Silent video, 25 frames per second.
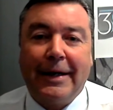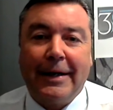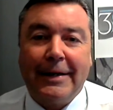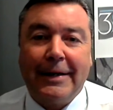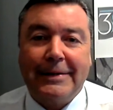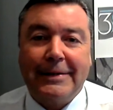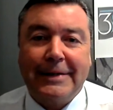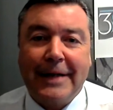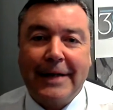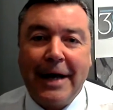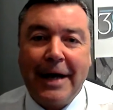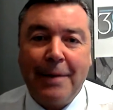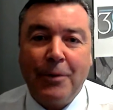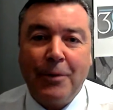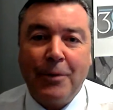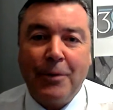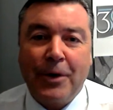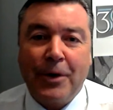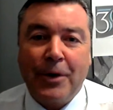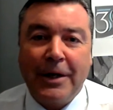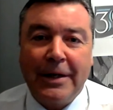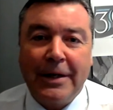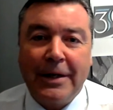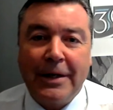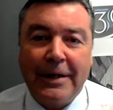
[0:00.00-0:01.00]
Today I'm
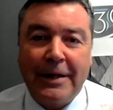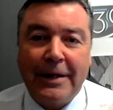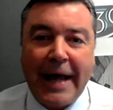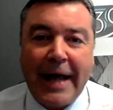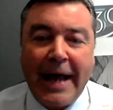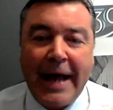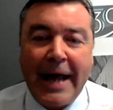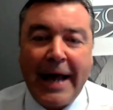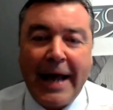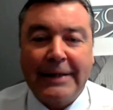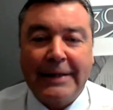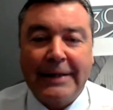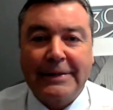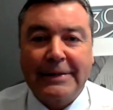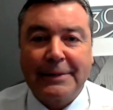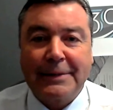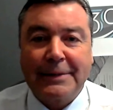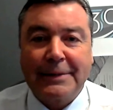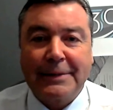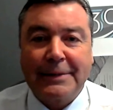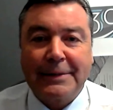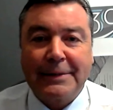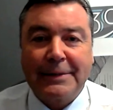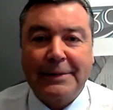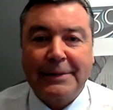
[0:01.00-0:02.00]
looking at the DAX.
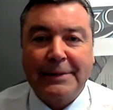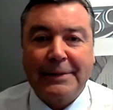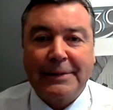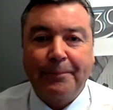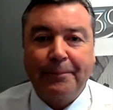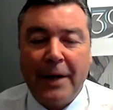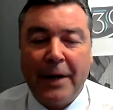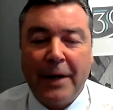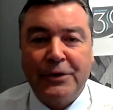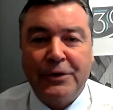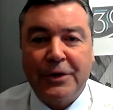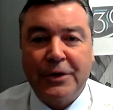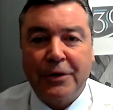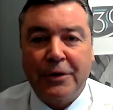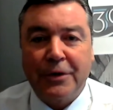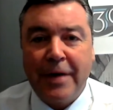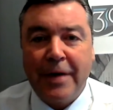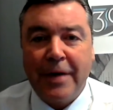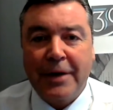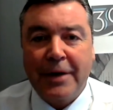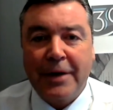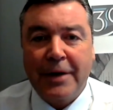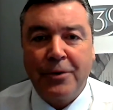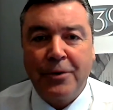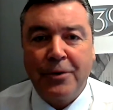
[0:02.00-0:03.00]
We posted a
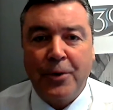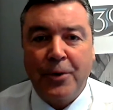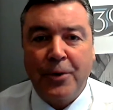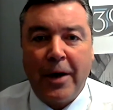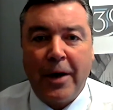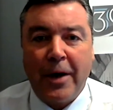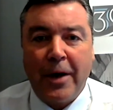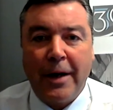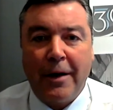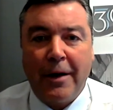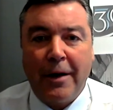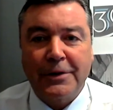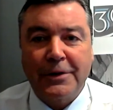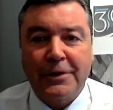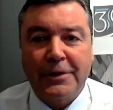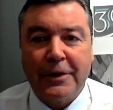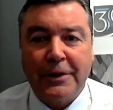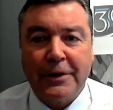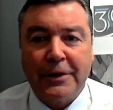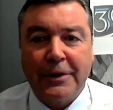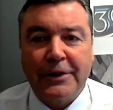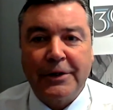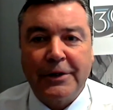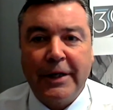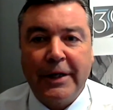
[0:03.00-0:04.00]
record high last
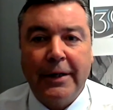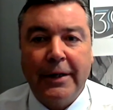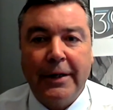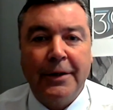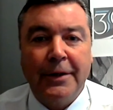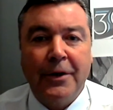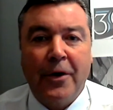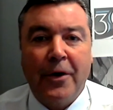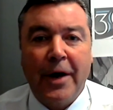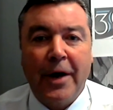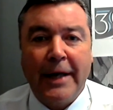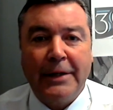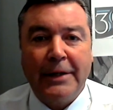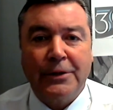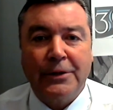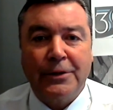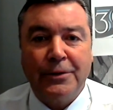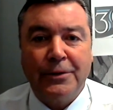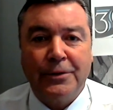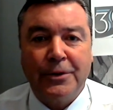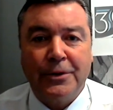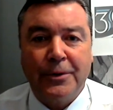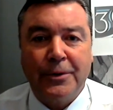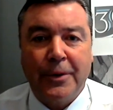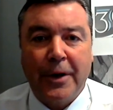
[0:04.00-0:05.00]
Thursday at
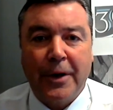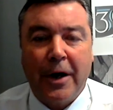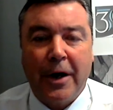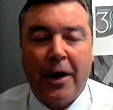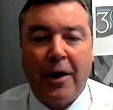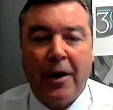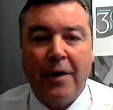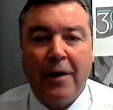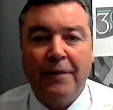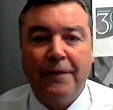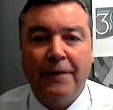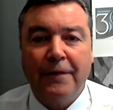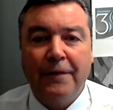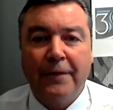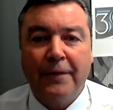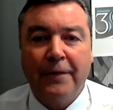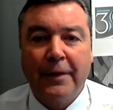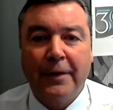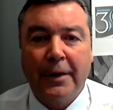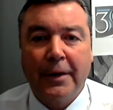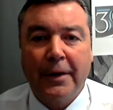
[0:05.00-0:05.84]
9822.5.